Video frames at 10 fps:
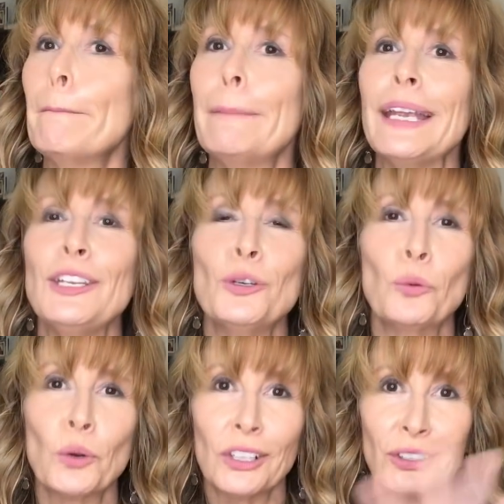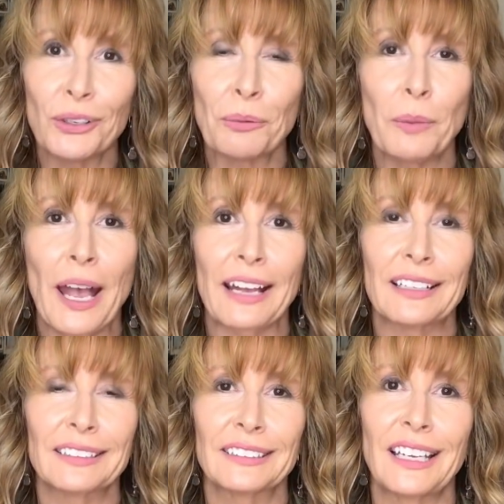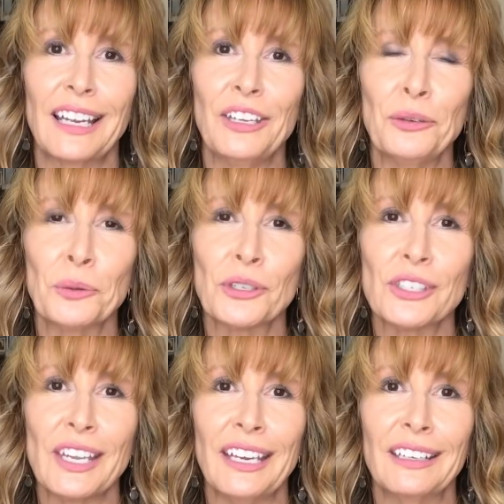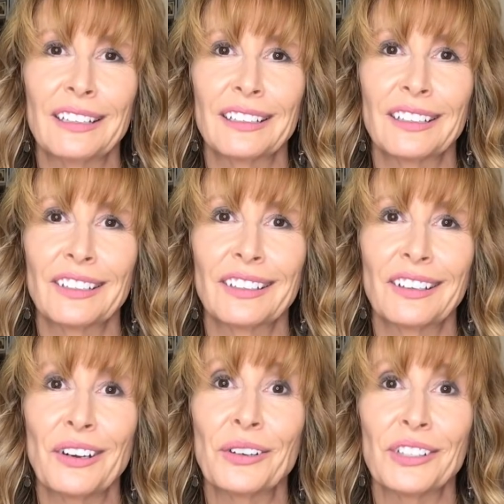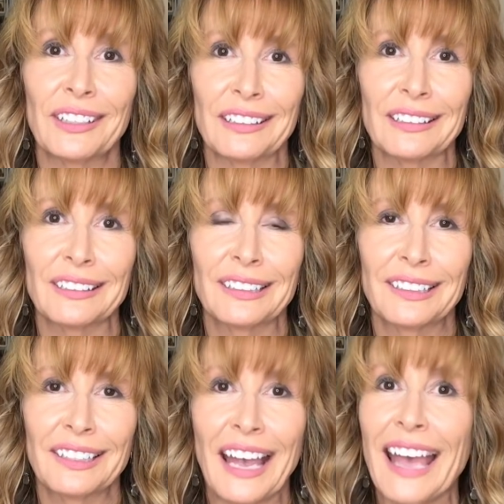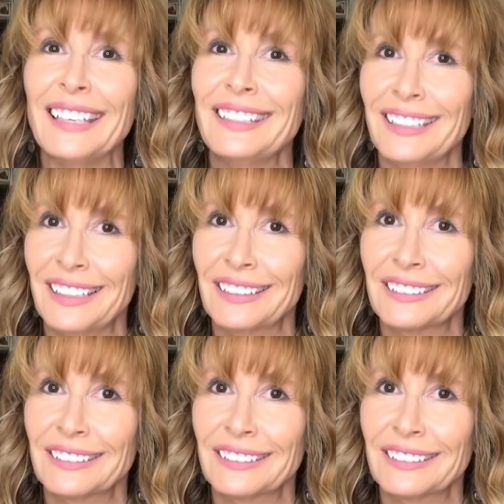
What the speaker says: But you will look back and you will say, oh goodness, I did it.